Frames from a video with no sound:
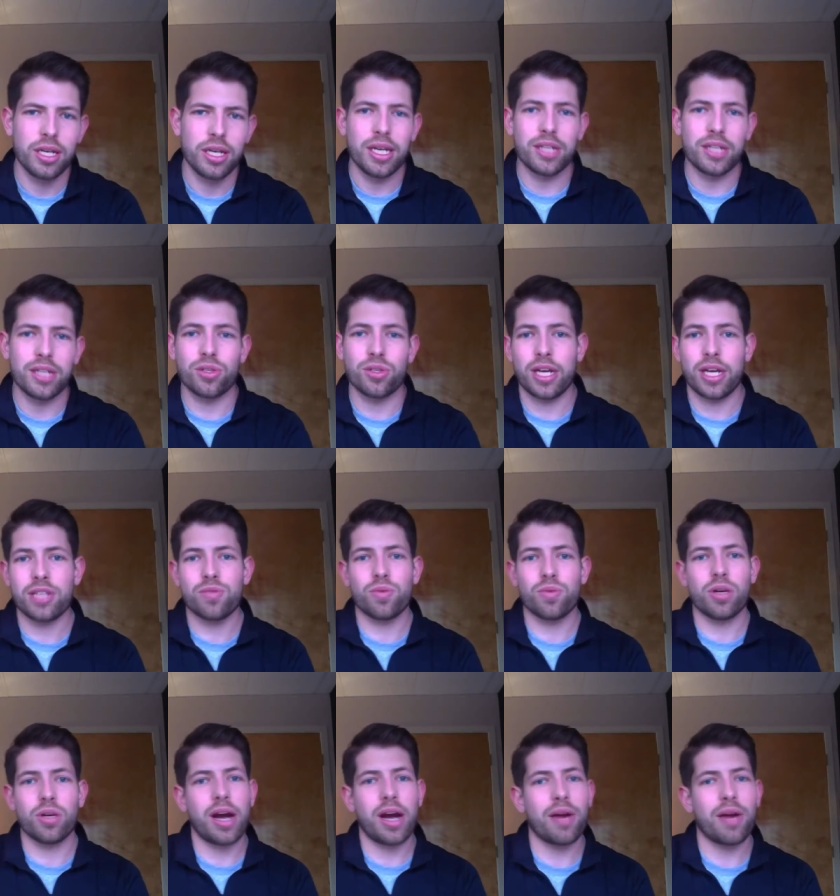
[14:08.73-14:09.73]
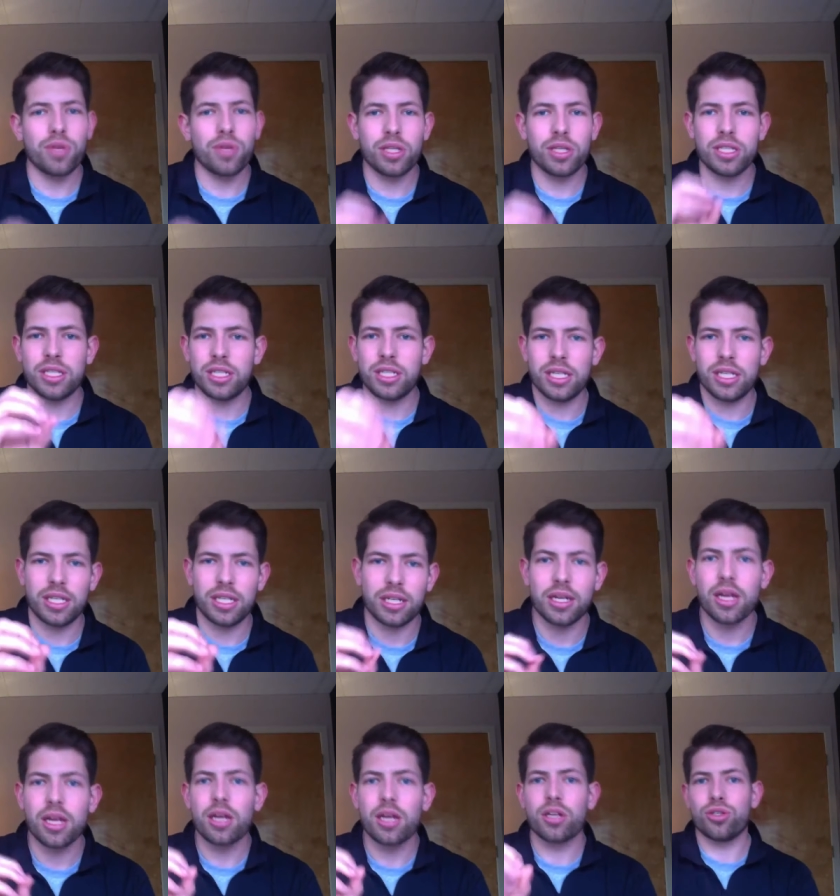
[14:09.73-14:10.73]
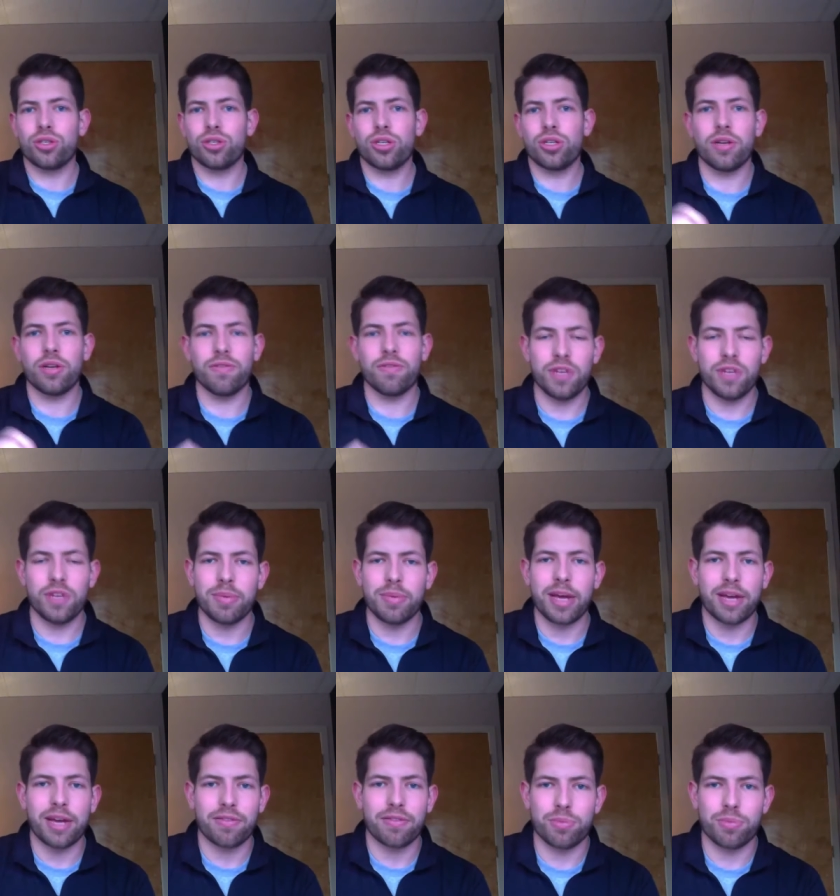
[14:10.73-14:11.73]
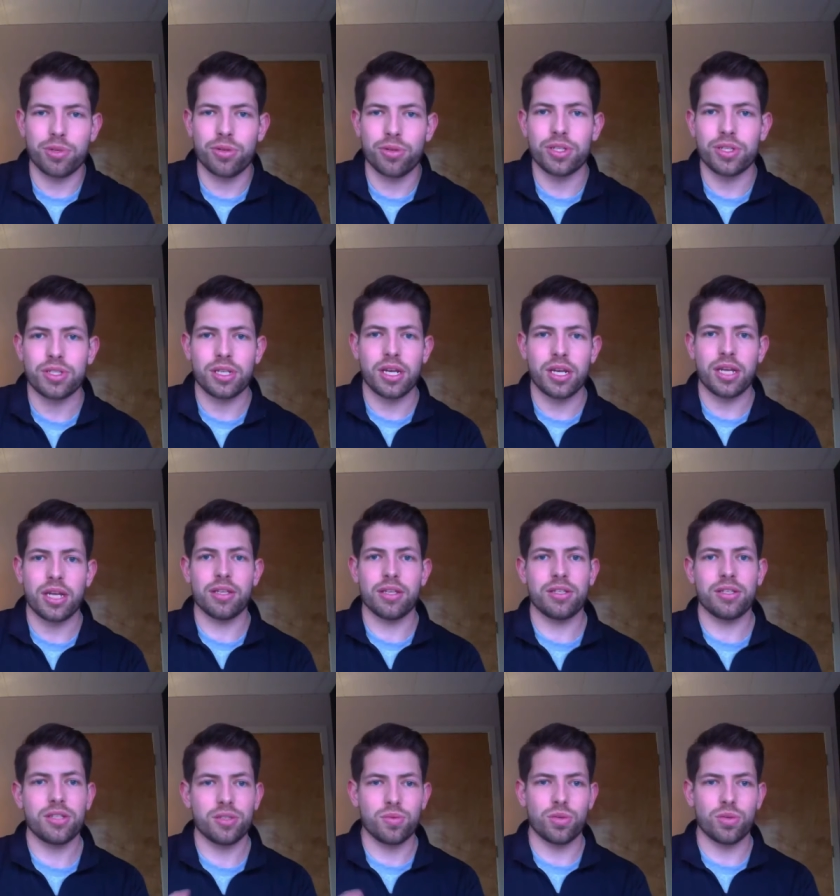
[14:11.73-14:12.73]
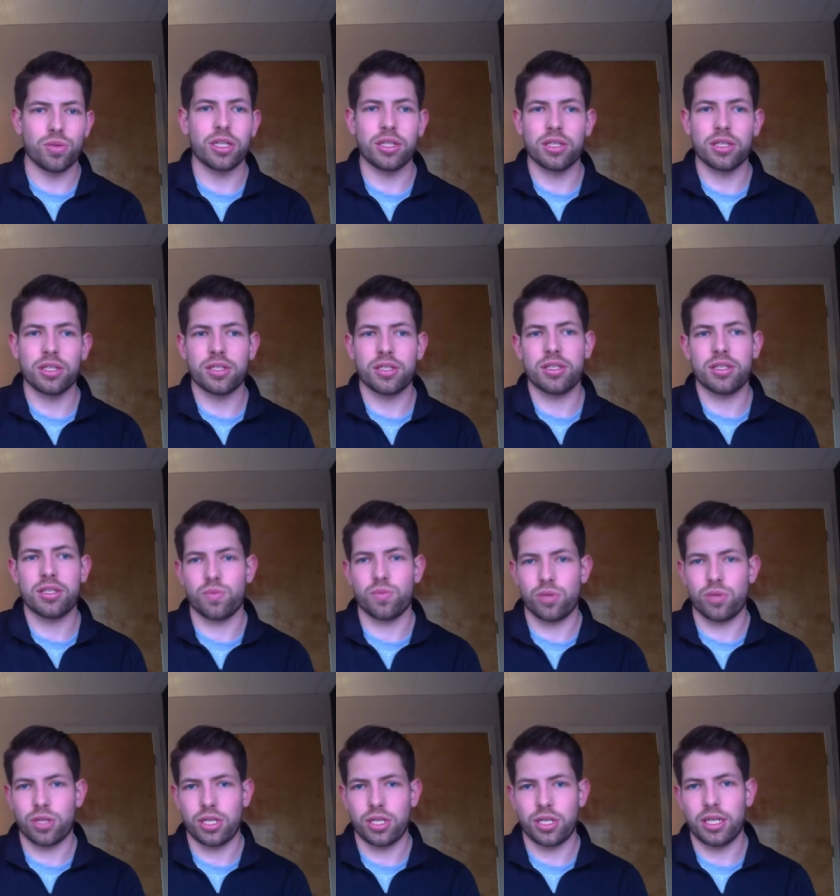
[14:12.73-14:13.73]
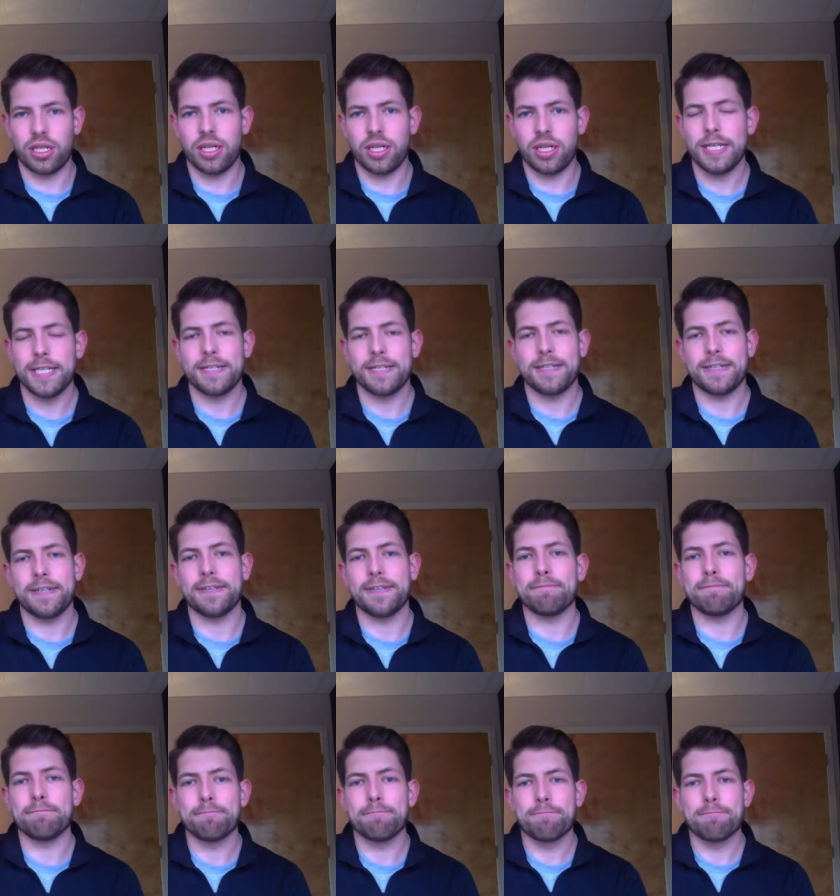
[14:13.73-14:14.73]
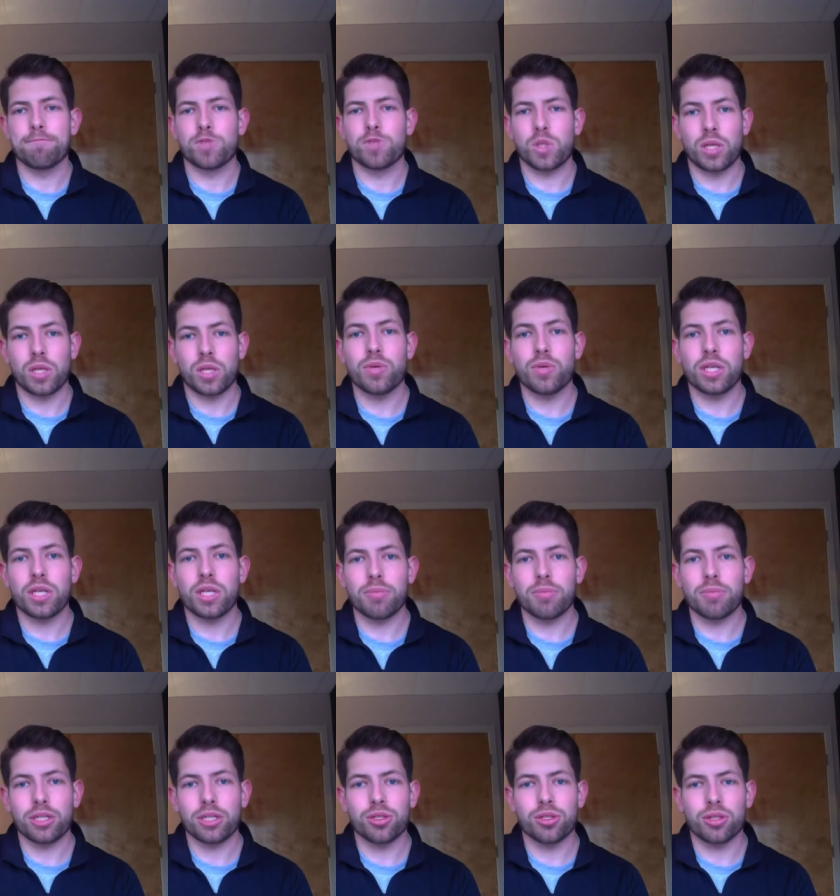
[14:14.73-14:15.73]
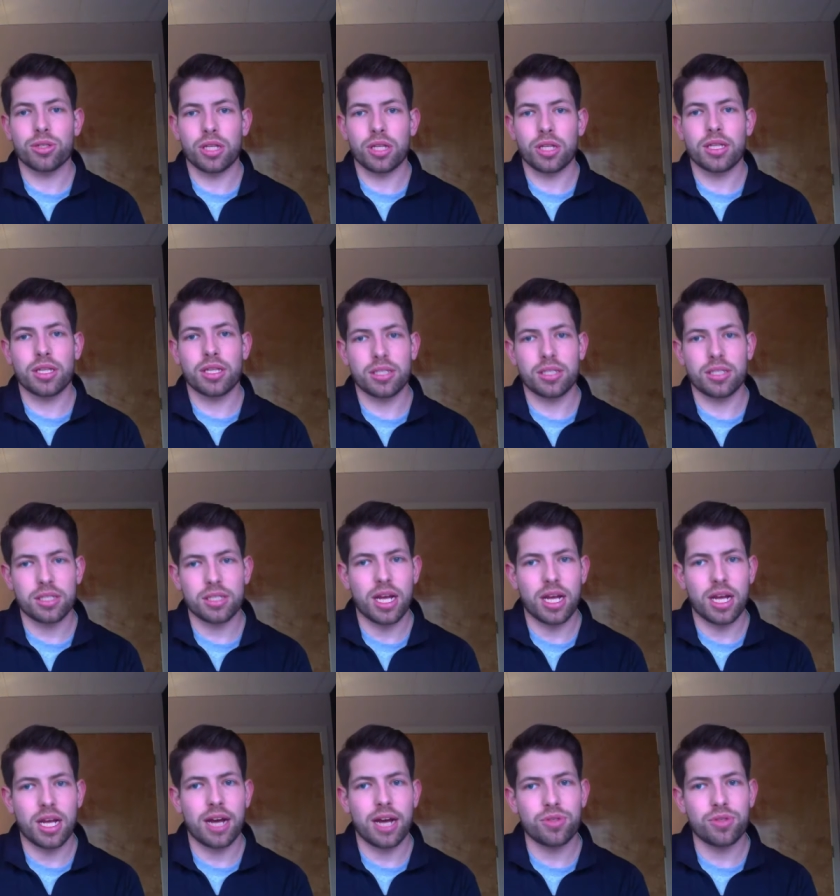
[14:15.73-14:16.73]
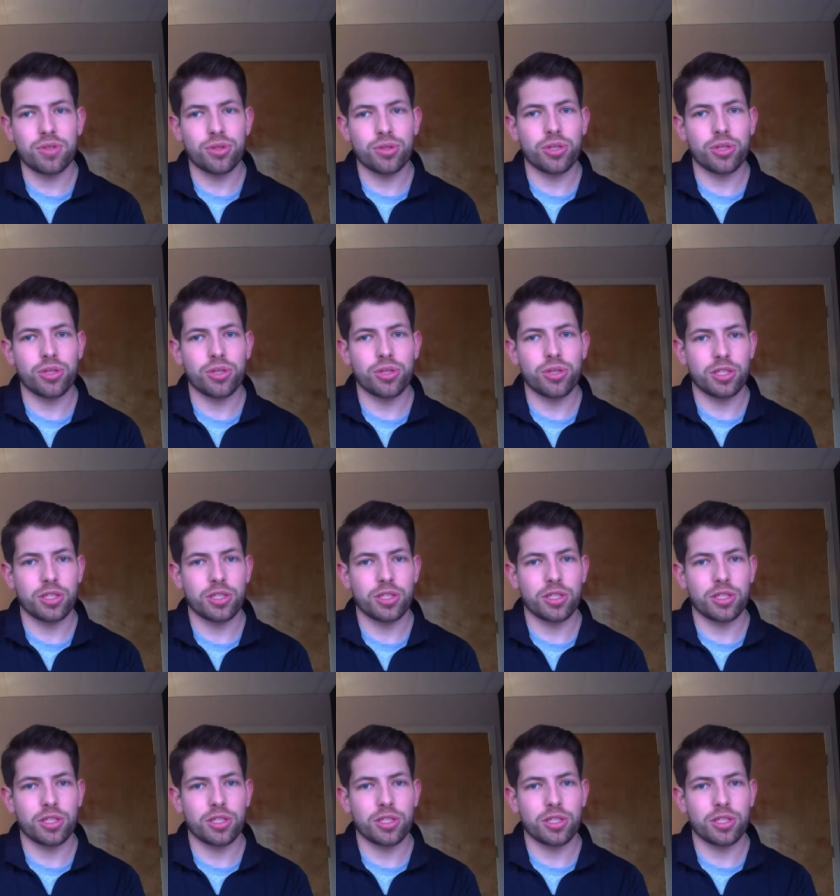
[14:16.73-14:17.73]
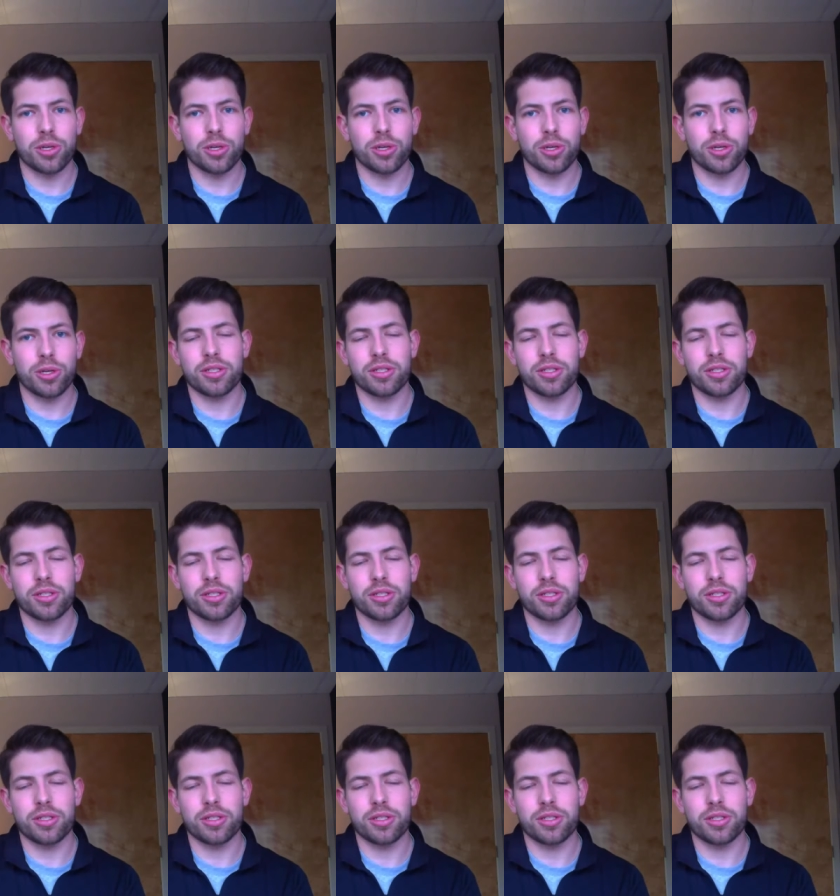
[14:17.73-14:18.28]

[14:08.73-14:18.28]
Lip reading: And so that's where I really need good feedback from you to say, this is working, this isn't working, so that we can make sure that this live stream experience is as